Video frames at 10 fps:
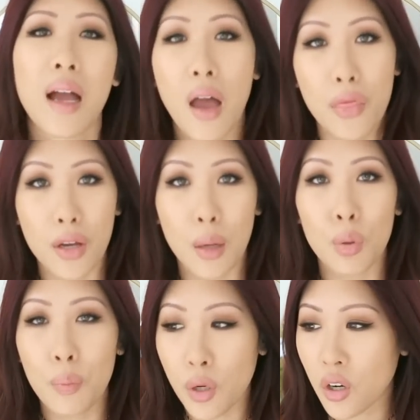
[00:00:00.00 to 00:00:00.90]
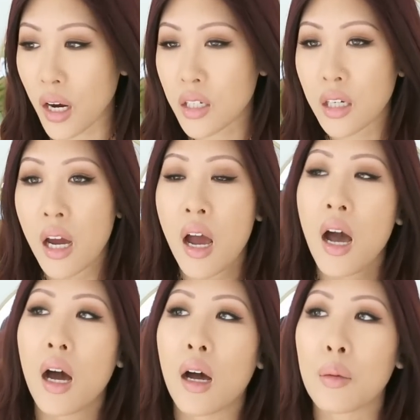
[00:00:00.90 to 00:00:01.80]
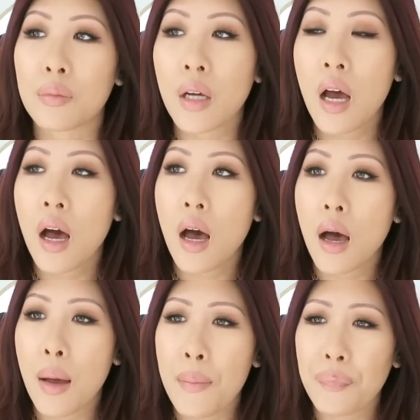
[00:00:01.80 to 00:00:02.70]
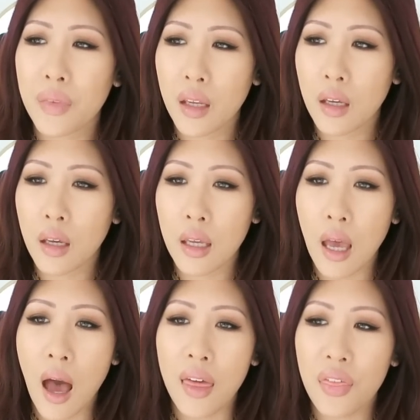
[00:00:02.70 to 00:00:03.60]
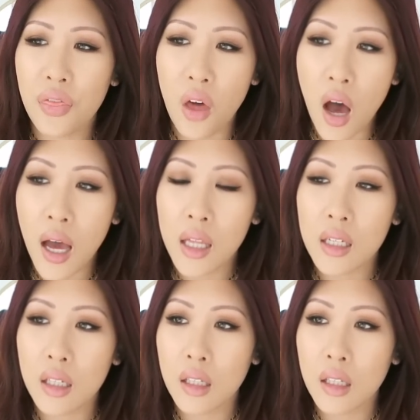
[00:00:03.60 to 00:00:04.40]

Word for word: I thought I pooped the corrector. Um, um, I thought...